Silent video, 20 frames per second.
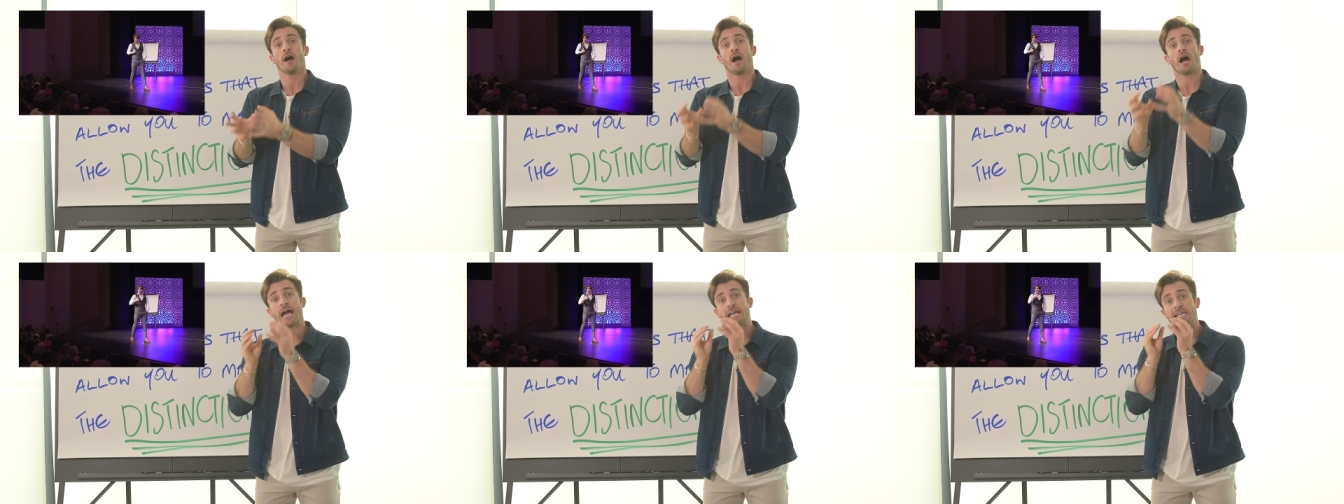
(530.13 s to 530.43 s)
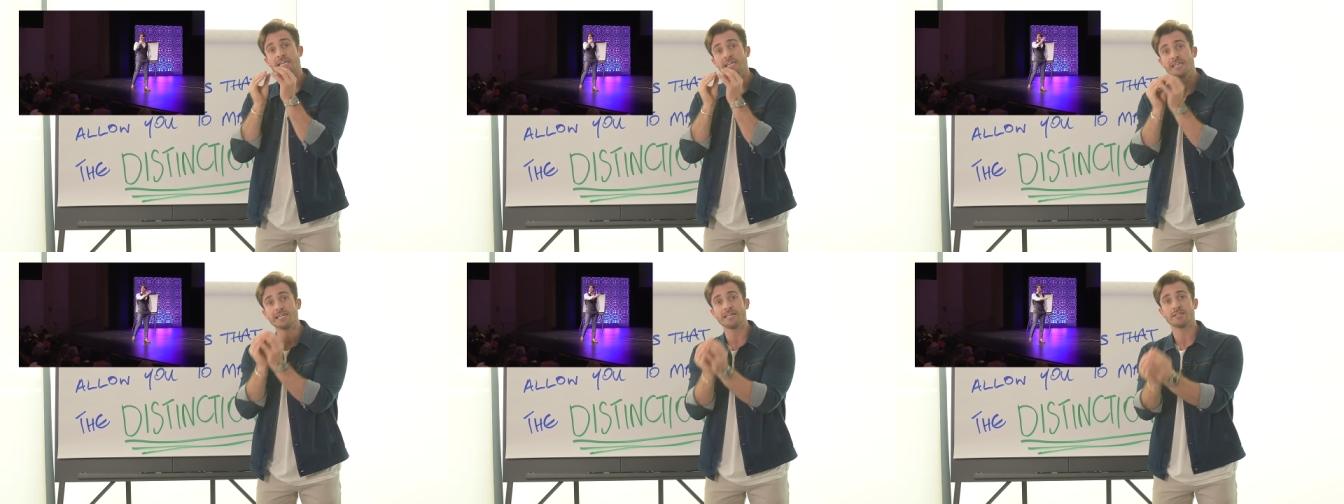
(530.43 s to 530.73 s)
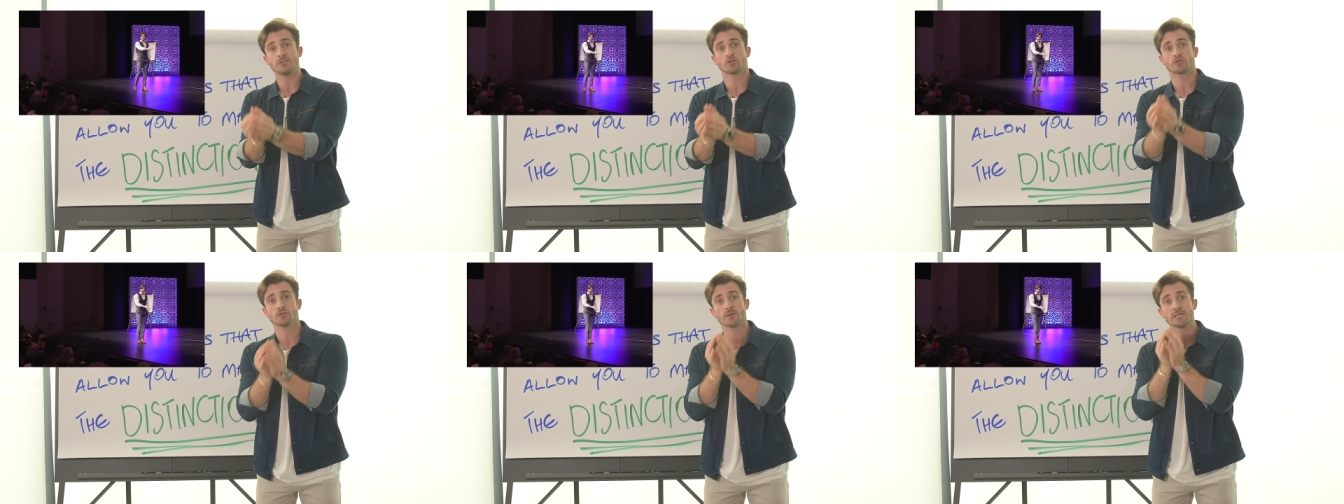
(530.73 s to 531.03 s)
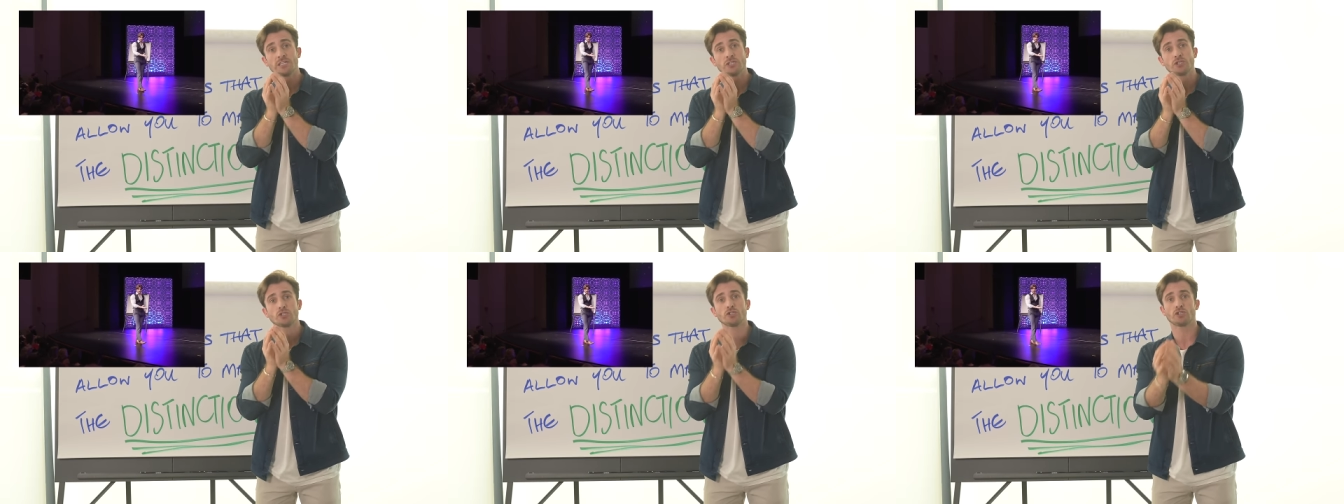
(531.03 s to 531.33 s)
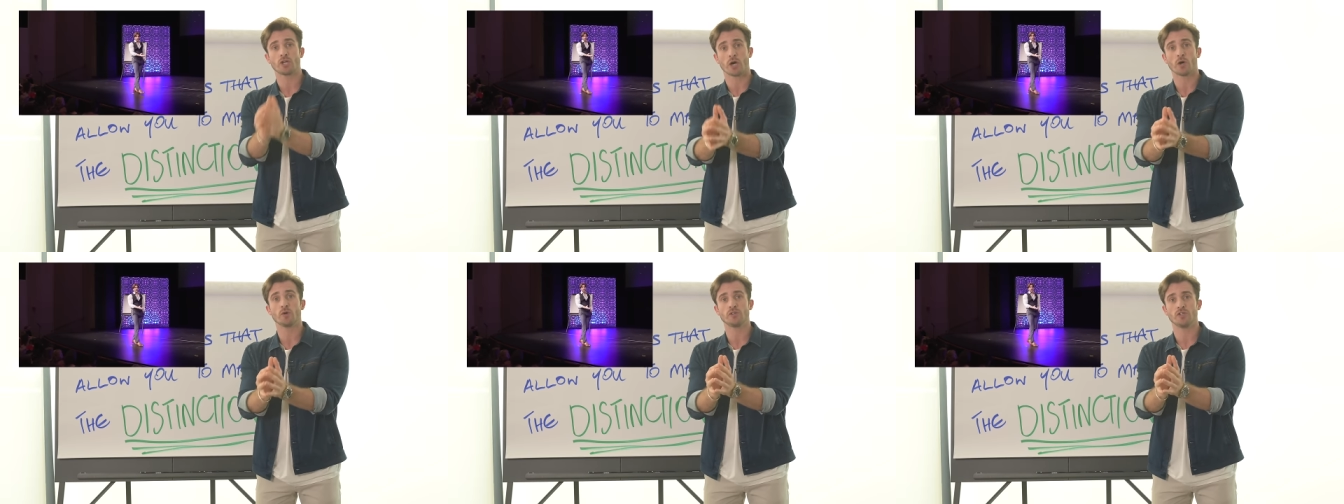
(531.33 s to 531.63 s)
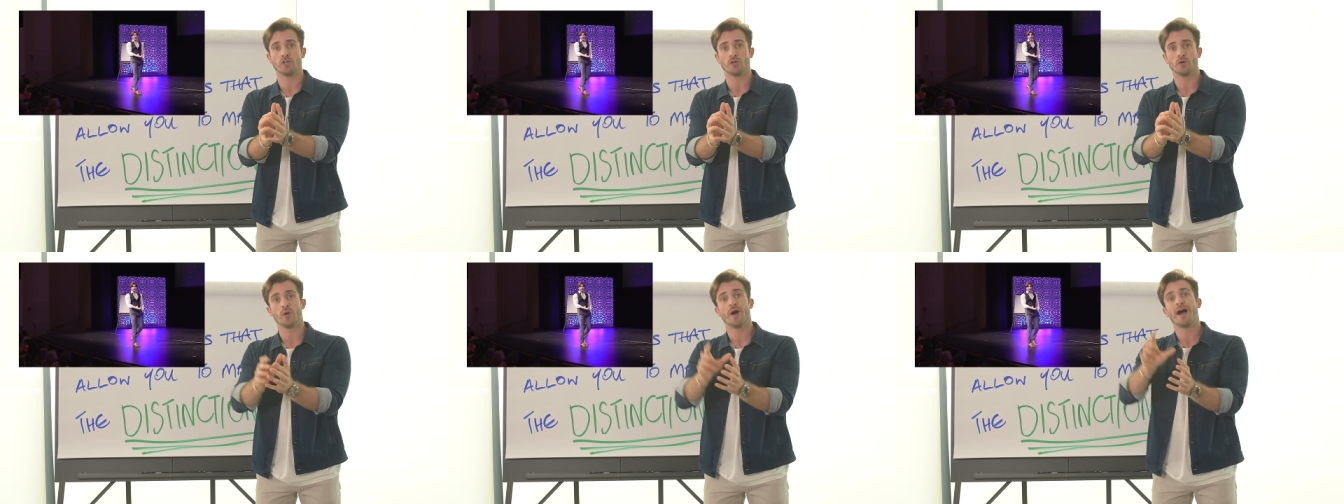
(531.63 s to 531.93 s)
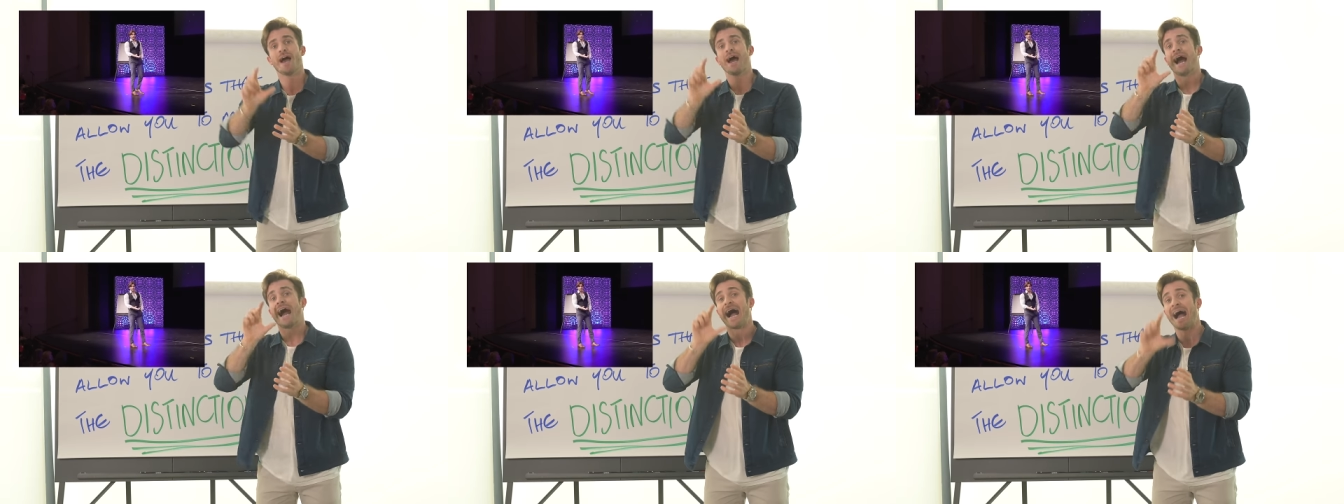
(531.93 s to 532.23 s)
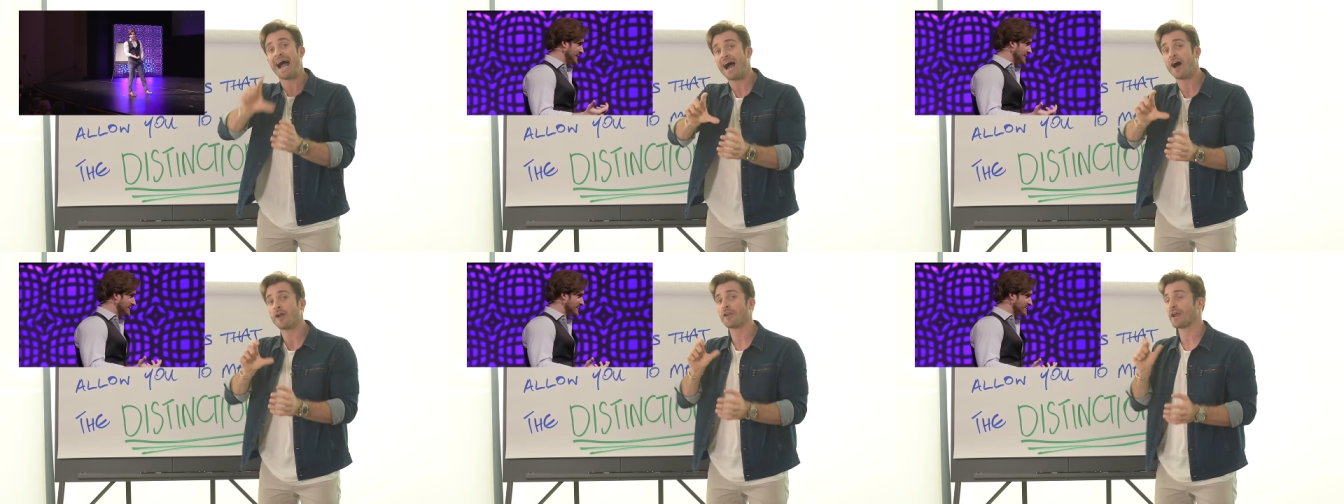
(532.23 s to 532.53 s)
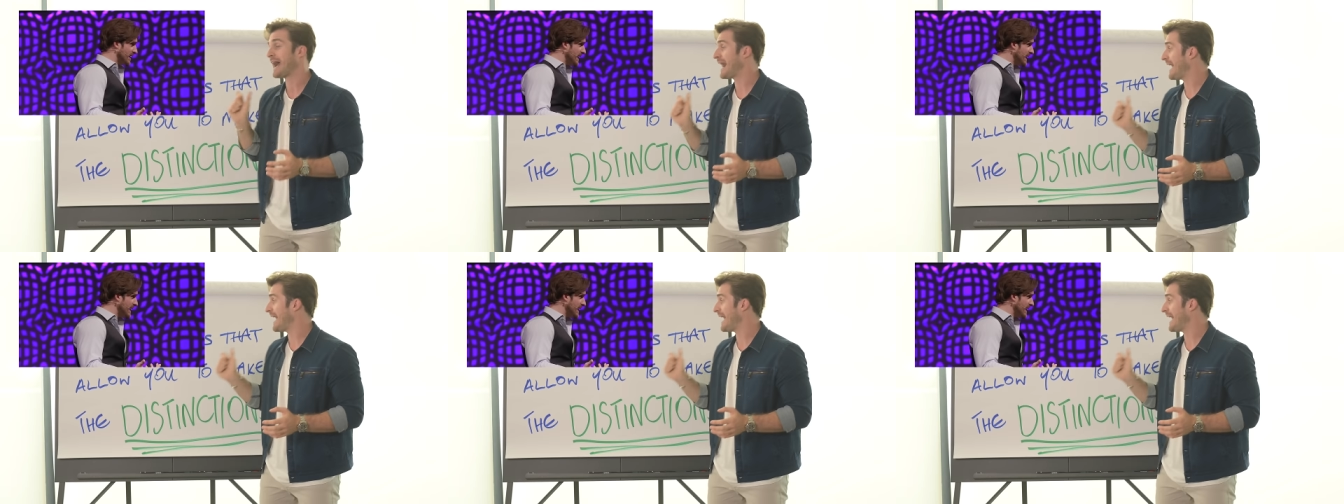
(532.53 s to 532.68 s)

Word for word: I literally show you how to